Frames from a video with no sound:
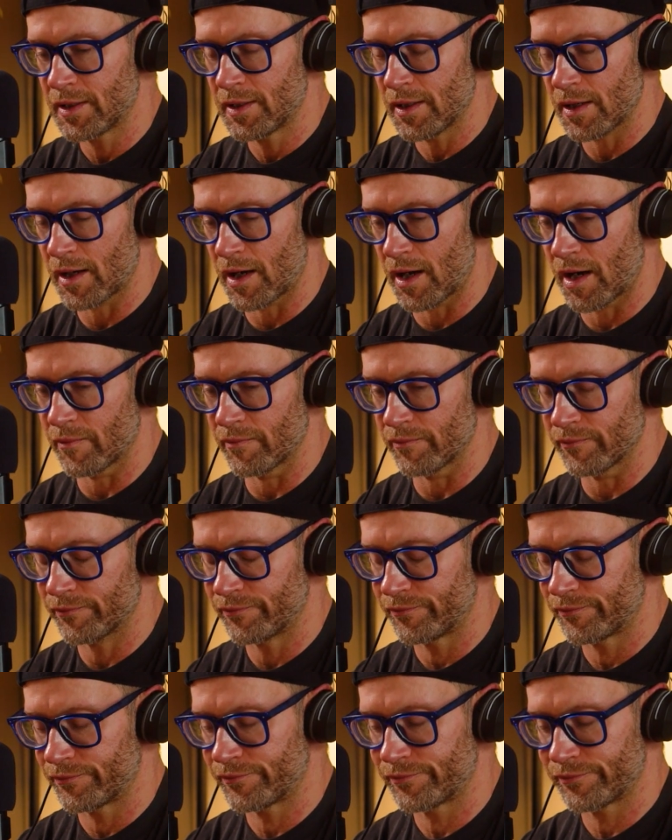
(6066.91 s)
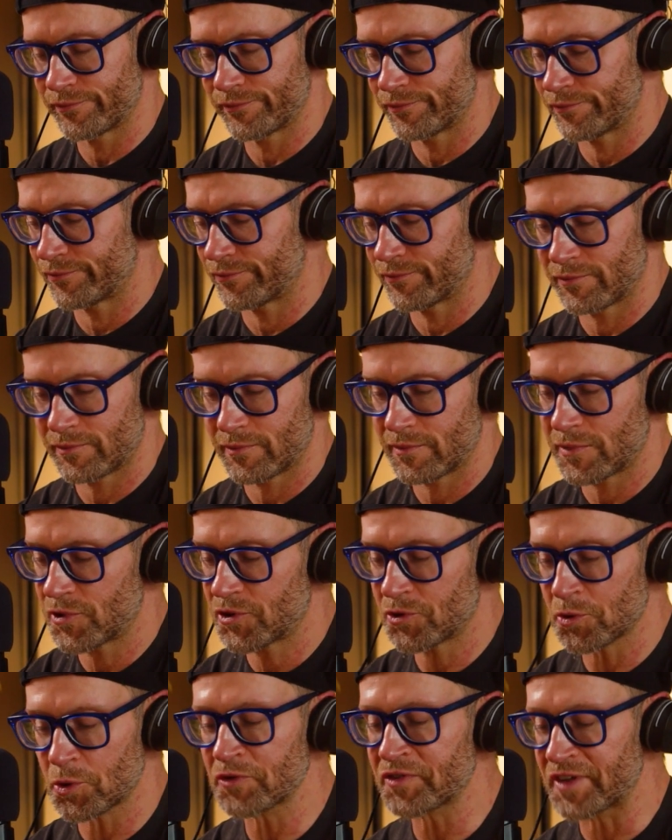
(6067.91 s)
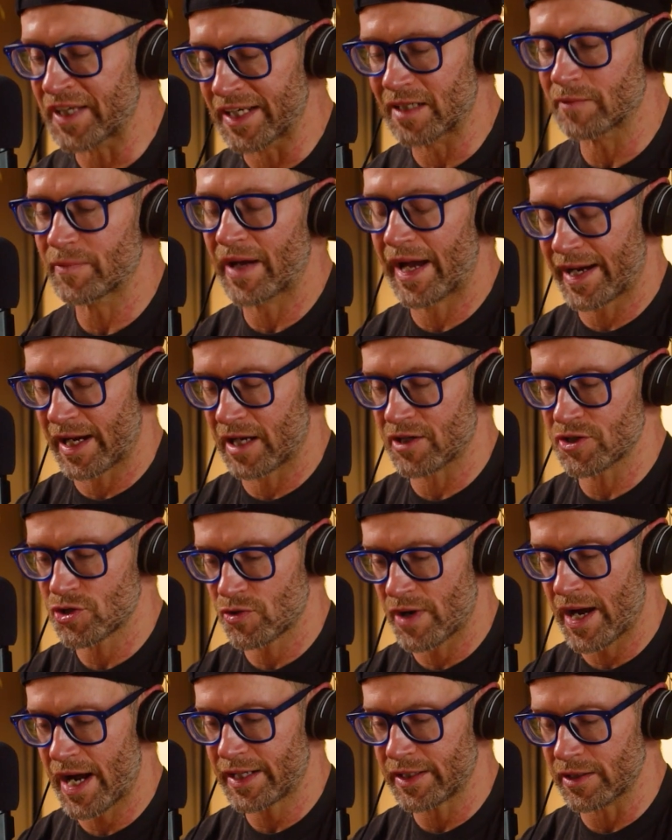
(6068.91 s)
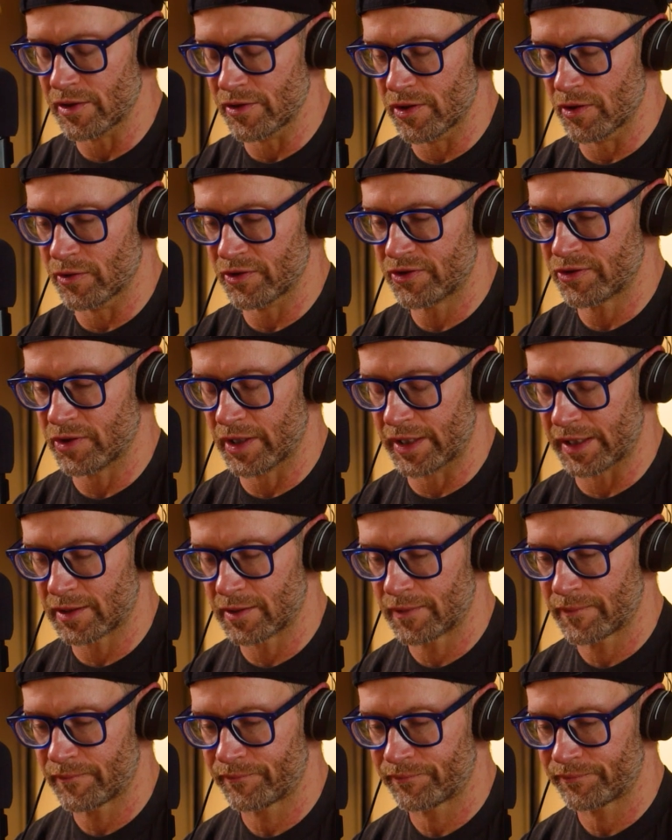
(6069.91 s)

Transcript: Um, sort of getting back on track here, though, it's like,